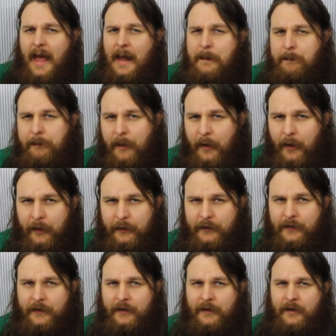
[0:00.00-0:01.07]
and
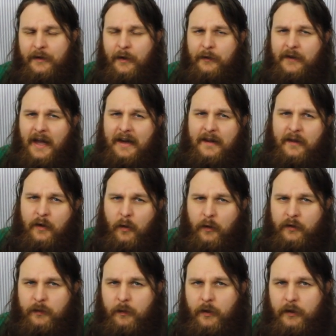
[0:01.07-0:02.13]
Bernd her dad in the
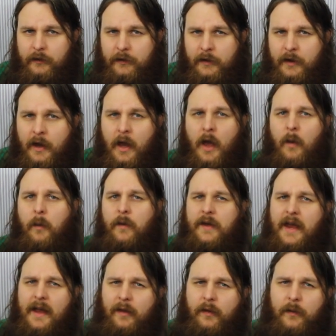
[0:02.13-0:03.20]
origin world? Well,
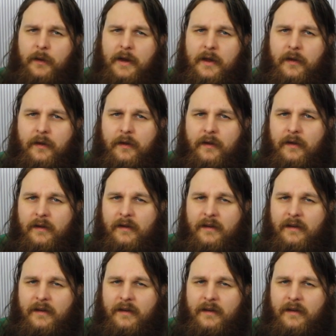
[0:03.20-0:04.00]
the answer is